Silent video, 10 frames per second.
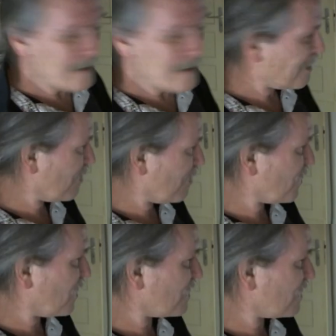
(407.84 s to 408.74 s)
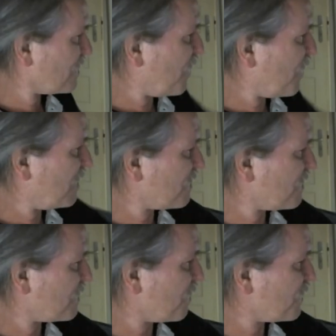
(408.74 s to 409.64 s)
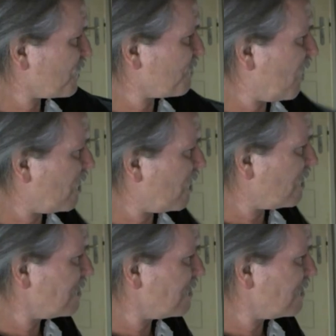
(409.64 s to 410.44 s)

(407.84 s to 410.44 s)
and because the base is so small